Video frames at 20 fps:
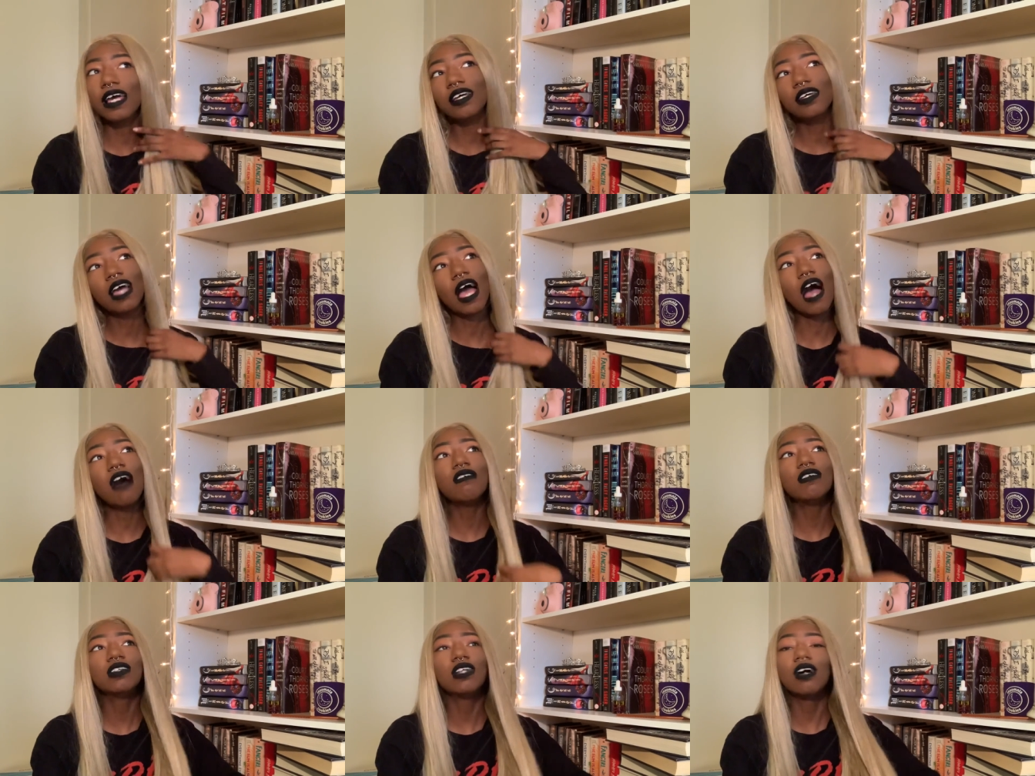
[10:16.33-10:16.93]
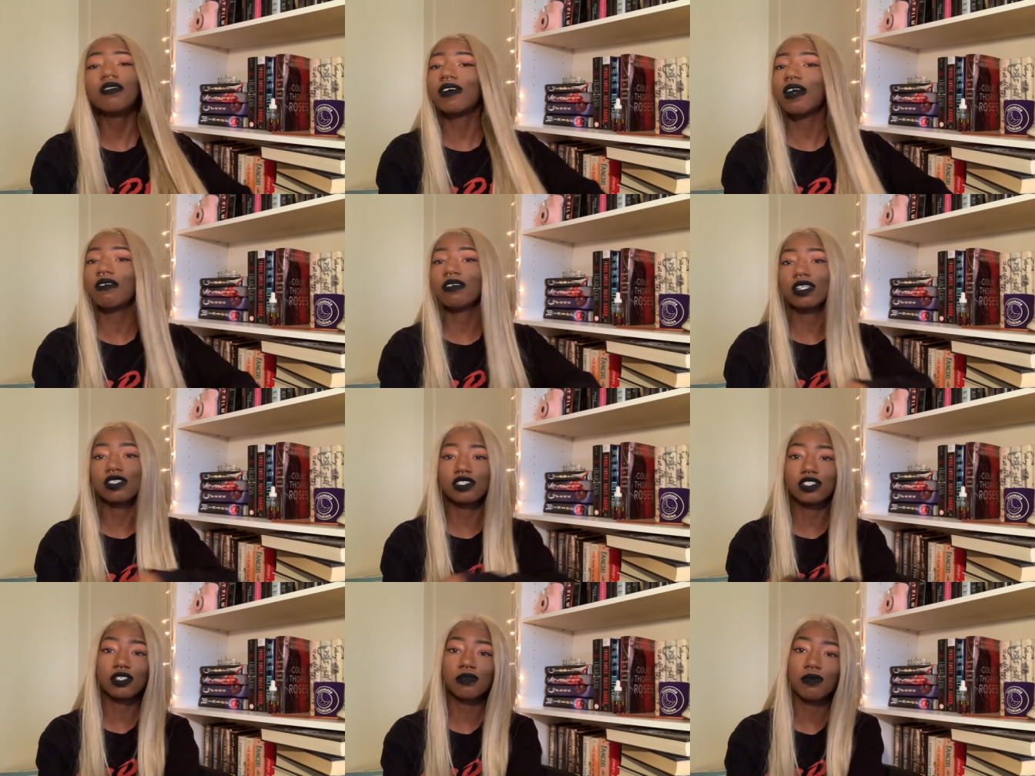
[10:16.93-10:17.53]
have a love-hate
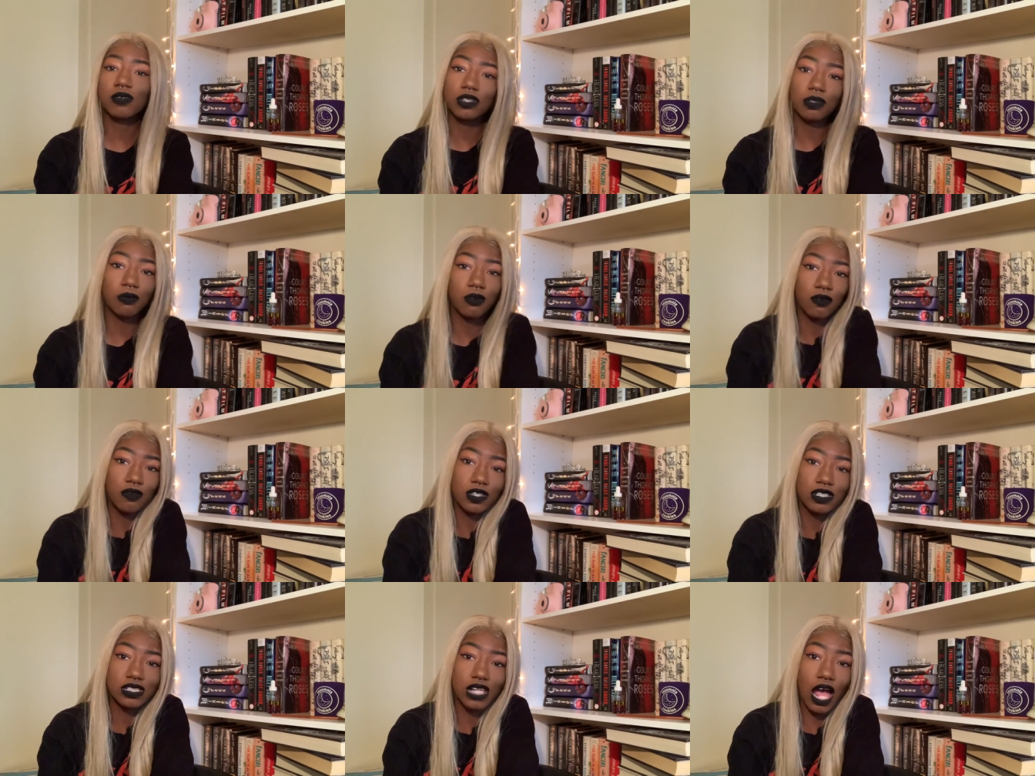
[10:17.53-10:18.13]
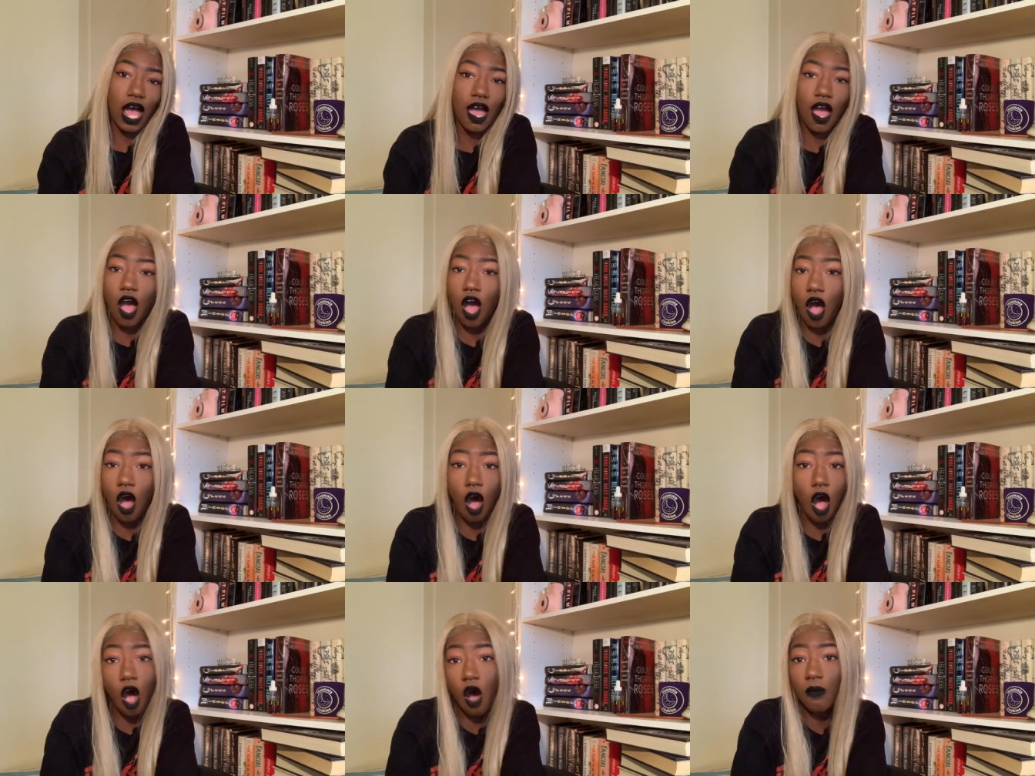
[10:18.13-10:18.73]
relationship with the movies. I
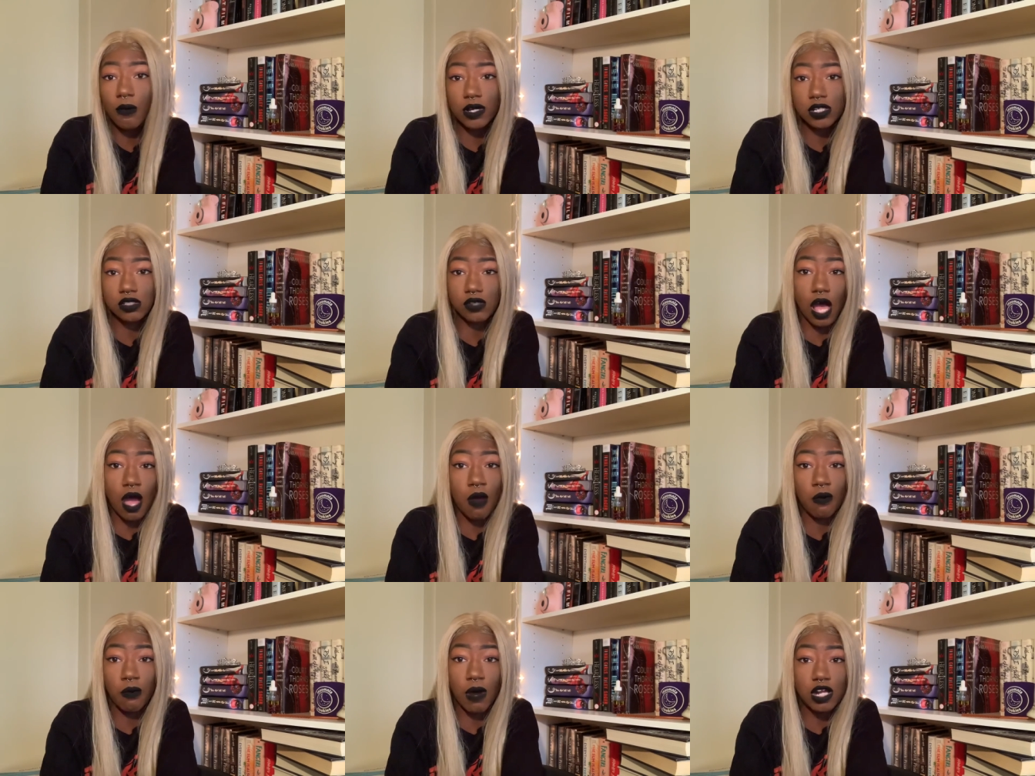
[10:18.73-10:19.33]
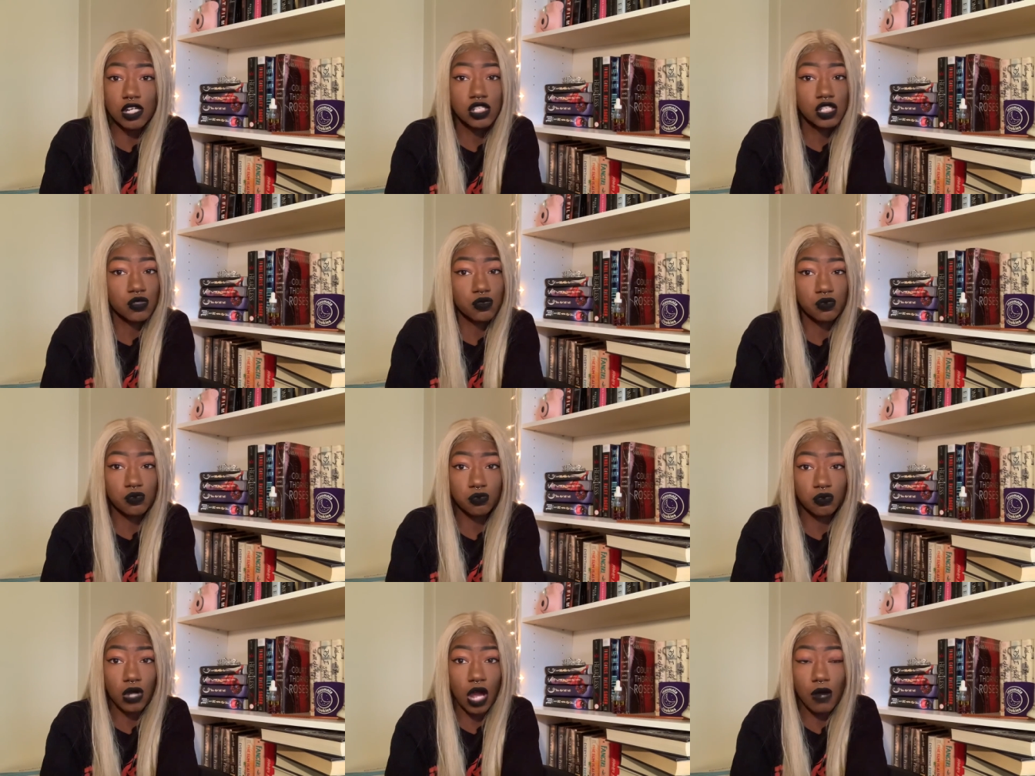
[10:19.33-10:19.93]

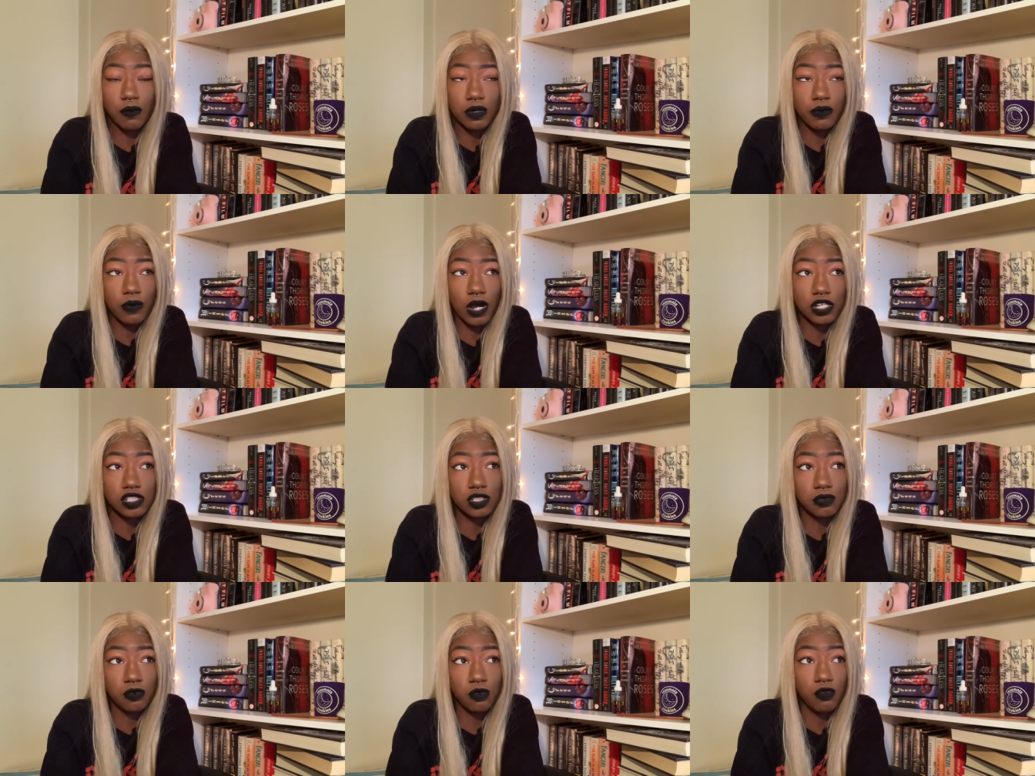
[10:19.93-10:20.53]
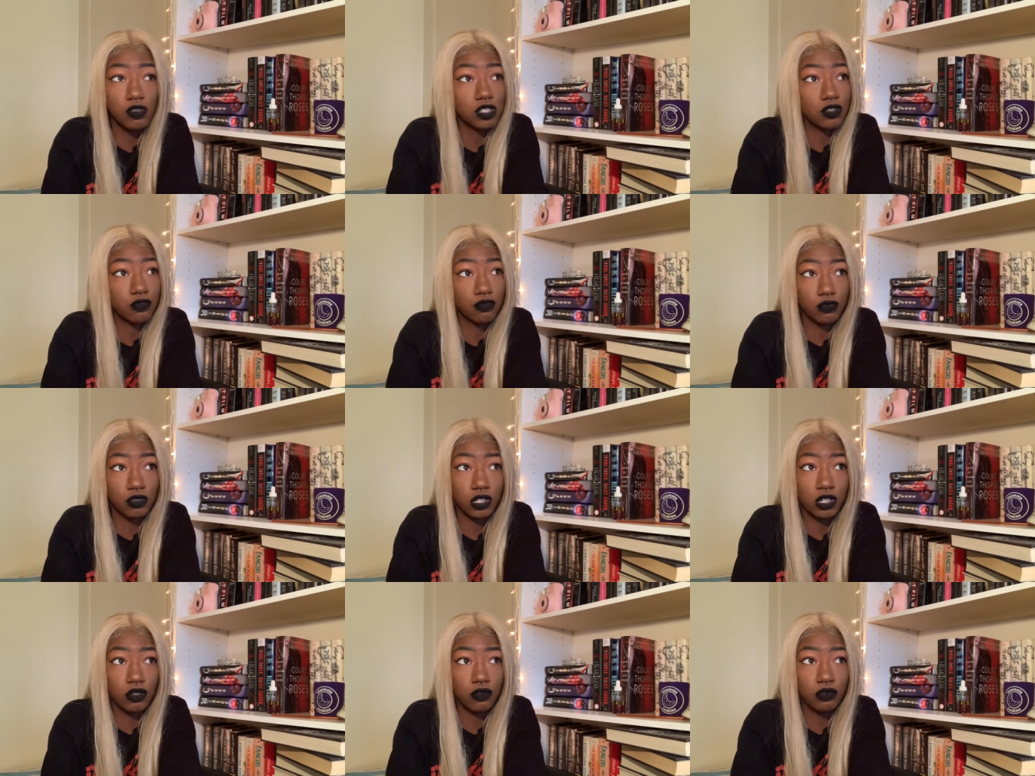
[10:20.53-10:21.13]
rewatch the movies
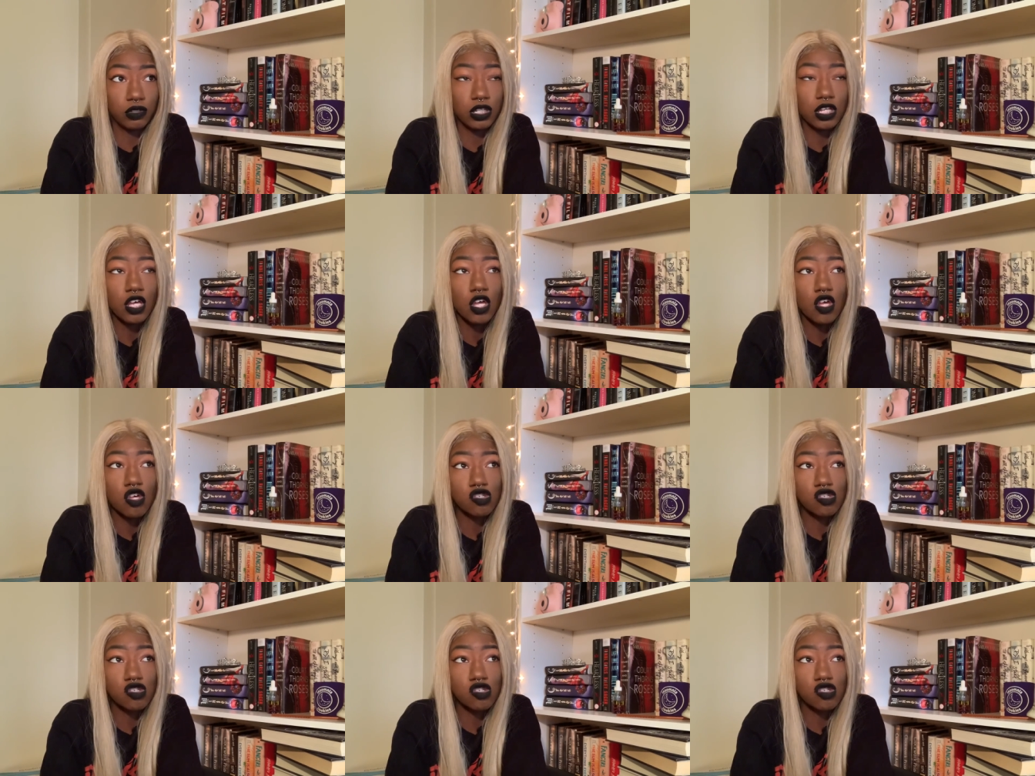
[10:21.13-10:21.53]
frequently